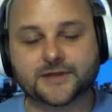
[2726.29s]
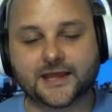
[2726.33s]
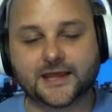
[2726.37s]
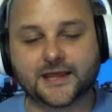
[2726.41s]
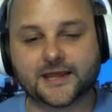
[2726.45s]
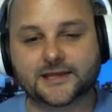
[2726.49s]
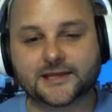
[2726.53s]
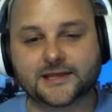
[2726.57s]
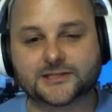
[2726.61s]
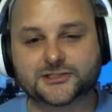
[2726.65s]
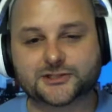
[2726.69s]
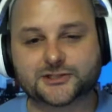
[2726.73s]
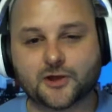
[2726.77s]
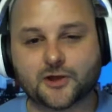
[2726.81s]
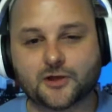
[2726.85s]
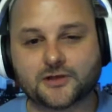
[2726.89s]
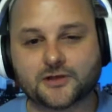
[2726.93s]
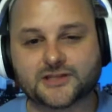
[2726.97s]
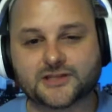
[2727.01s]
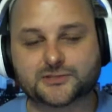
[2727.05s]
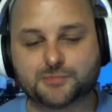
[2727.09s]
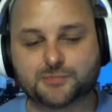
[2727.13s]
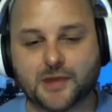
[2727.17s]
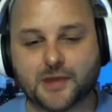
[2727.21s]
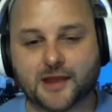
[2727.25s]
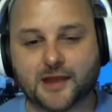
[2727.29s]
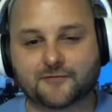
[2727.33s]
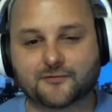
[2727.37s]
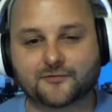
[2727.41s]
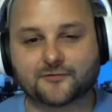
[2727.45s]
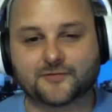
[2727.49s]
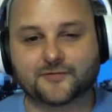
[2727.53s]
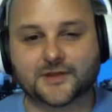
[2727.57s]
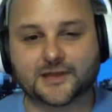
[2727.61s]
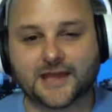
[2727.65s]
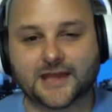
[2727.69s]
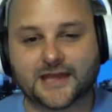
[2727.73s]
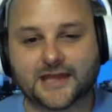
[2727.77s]
Dan Shaw is back
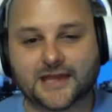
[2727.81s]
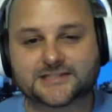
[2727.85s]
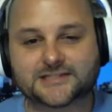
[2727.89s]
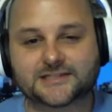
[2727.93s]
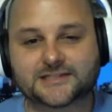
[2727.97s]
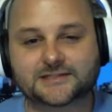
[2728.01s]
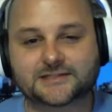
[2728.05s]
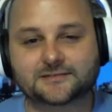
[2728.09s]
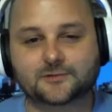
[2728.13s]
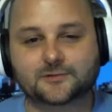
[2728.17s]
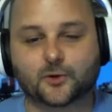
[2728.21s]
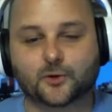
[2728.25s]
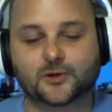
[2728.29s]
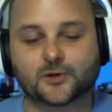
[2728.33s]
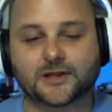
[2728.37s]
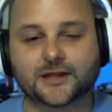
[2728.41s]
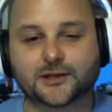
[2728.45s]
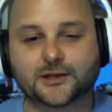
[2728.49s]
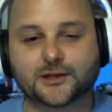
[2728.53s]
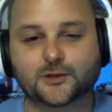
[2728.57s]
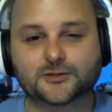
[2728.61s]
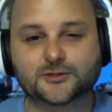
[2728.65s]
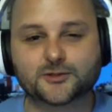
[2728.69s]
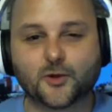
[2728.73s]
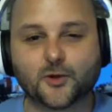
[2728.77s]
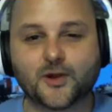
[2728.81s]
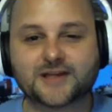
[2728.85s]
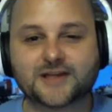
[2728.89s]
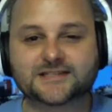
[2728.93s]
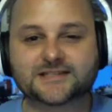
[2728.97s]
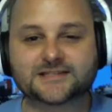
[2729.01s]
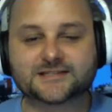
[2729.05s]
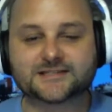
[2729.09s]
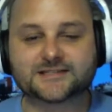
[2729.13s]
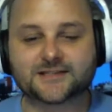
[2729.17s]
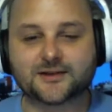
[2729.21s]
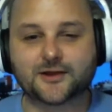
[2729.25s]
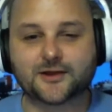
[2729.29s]
from vacation. Orlando
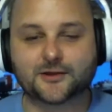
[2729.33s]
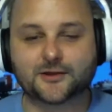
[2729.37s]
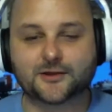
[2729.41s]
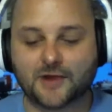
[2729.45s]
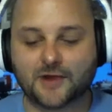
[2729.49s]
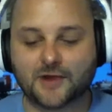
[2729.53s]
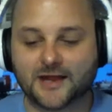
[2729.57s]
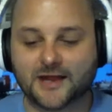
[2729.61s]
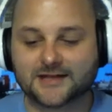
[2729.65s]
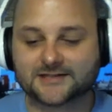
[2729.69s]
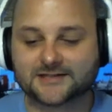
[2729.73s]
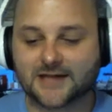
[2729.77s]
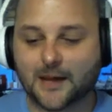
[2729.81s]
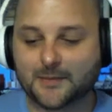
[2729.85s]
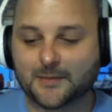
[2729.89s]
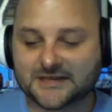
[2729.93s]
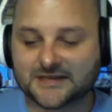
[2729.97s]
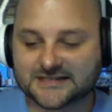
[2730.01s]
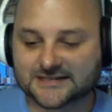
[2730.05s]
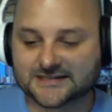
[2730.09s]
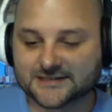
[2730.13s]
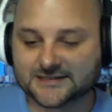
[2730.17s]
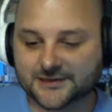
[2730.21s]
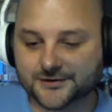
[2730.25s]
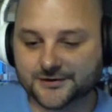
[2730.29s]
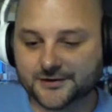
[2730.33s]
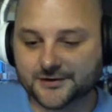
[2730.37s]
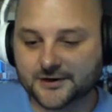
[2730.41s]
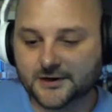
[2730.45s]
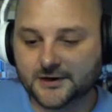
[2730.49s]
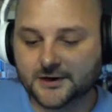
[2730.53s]
Torres is there, and Ryan Thomas is here.